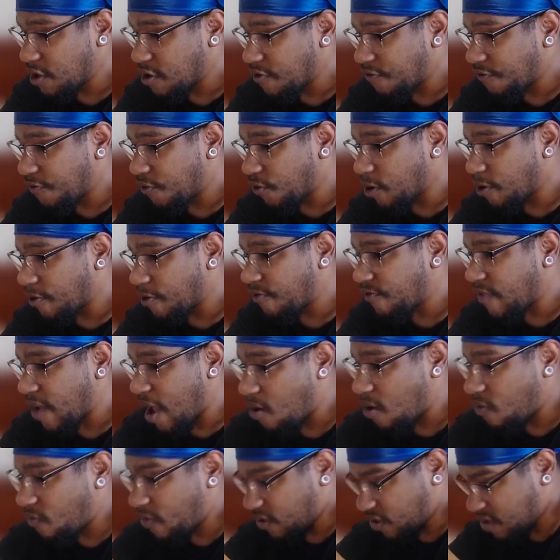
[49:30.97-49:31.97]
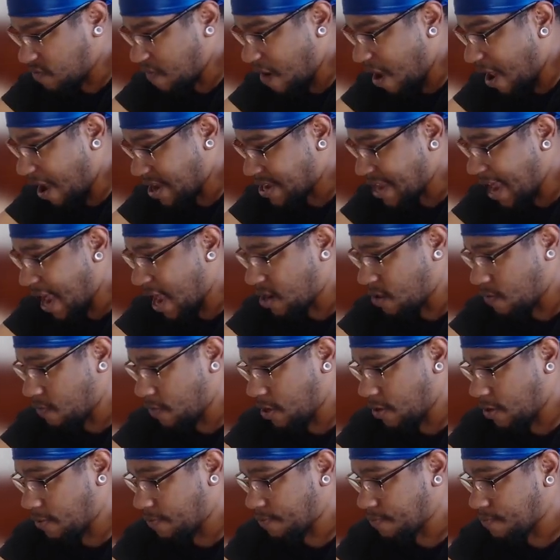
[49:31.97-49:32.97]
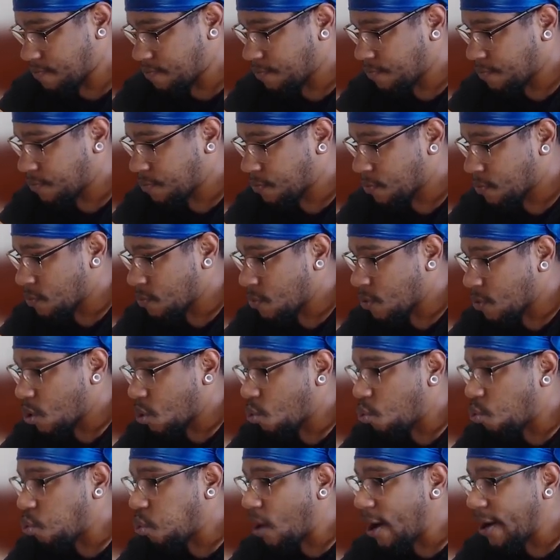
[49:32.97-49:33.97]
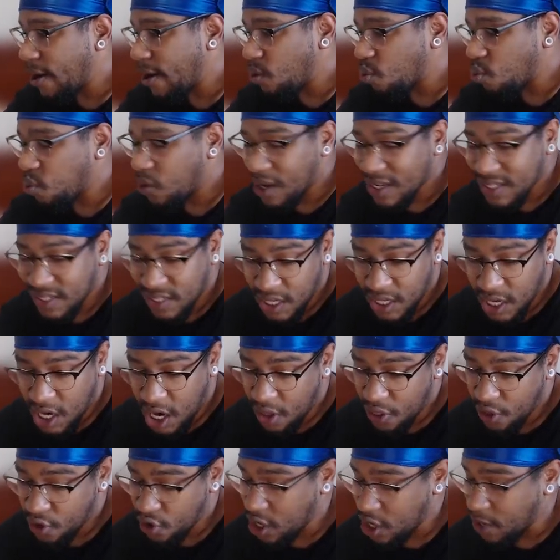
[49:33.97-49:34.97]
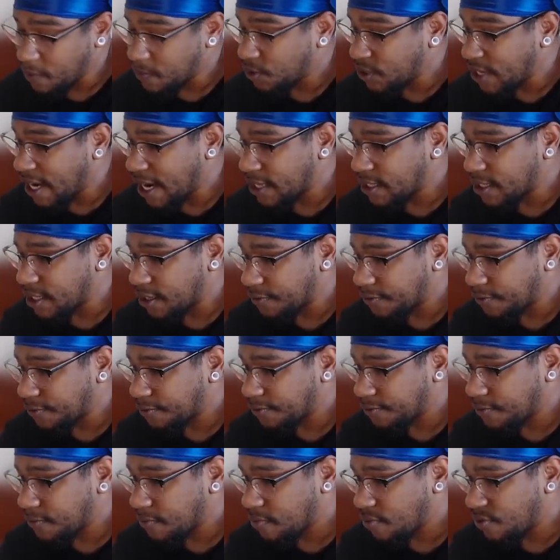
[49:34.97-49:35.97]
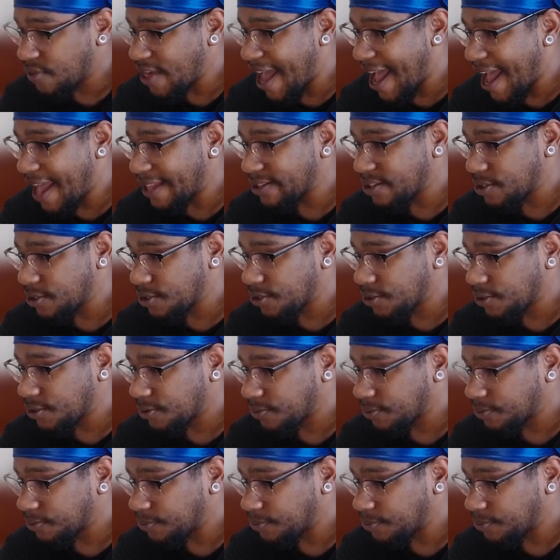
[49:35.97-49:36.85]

for founding my academy. What was the other objective? That's...